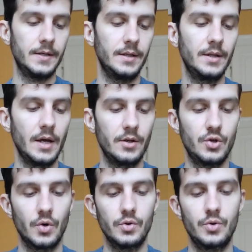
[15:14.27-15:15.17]
Then they
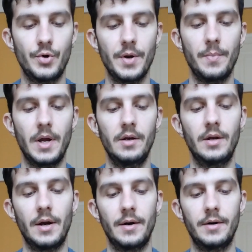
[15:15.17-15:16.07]
chose to
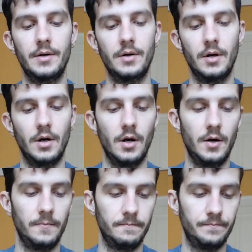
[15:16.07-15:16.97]
remain there.
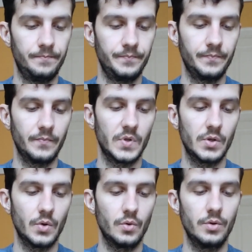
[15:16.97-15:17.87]

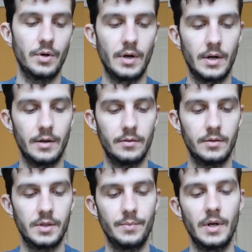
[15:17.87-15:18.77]
So there are
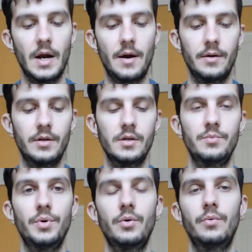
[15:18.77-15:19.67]

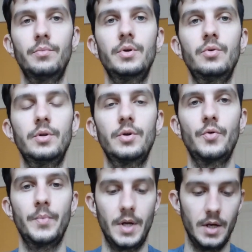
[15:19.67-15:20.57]
similarities between the
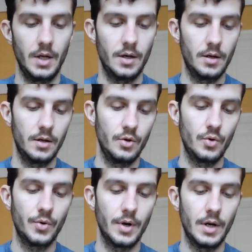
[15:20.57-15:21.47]
Romanian and
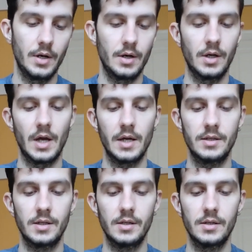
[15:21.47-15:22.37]
Ukrainian
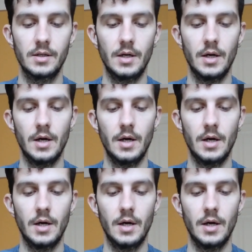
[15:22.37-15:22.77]
cases.